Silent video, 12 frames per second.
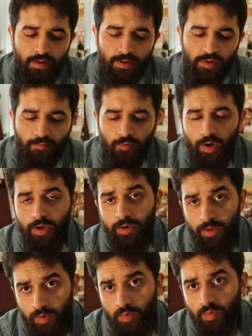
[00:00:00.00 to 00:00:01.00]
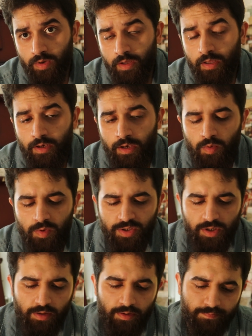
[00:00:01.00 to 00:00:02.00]
So Freud and Jung knew
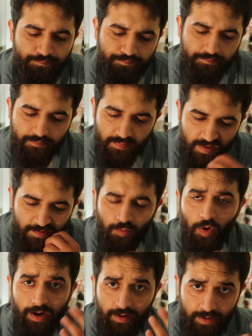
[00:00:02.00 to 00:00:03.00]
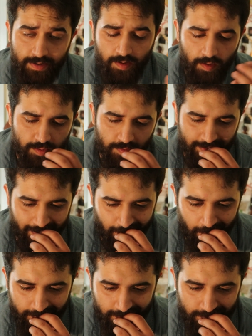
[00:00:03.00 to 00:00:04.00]
each other. Freud is also a
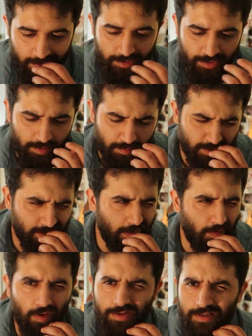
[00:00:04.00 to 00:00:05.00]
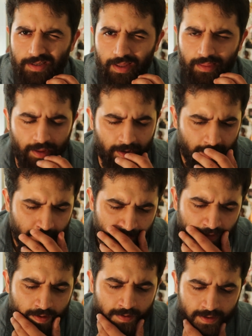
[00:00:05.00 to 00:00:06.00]
psychologist, a German psychologist, I think.
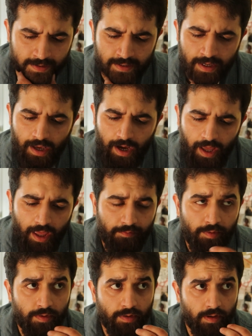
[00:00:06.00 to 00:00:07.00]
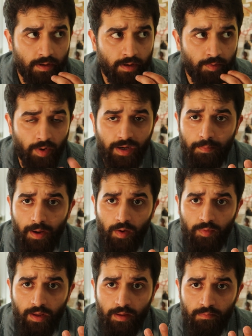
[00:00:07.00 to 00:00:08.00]
Yes, I haven't read
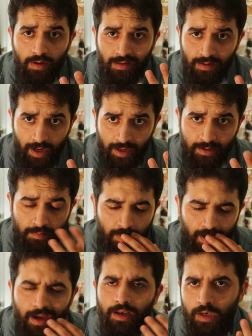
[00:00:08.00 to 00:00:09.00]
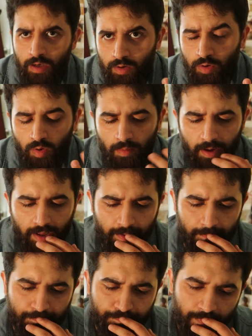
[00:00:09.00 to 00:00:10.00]
about him a lot, but I know about him.